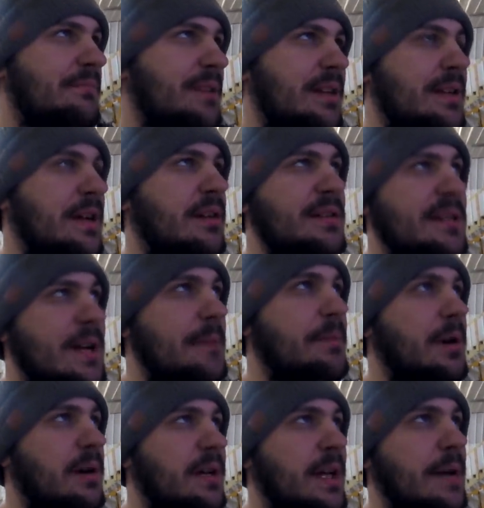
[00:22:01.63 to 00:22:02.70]
Integra type
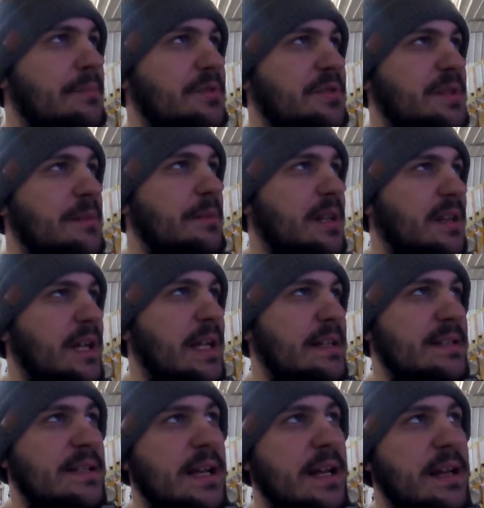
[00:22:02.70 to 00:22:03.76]
R cams or something like that
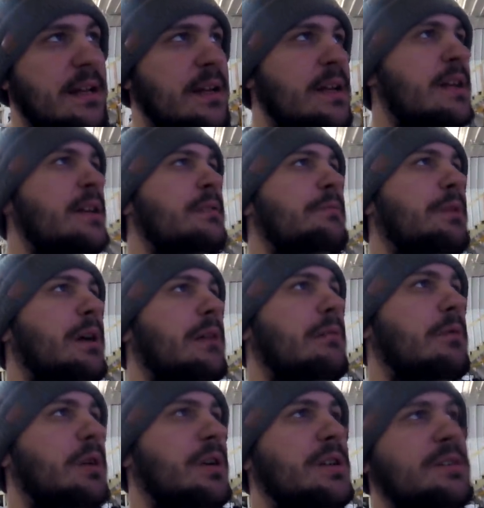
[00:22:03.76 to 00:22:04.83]
instead, but
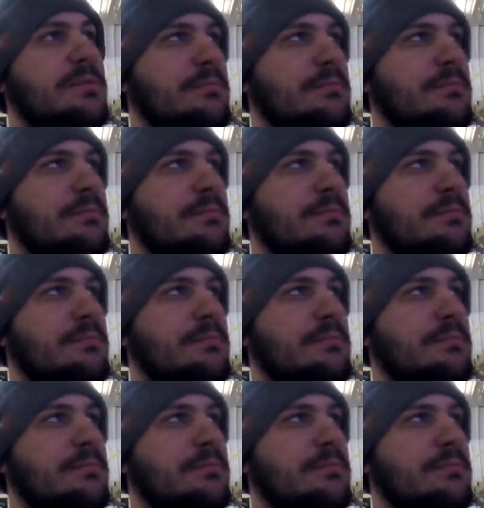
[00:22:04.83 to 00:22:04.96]
we're gonna,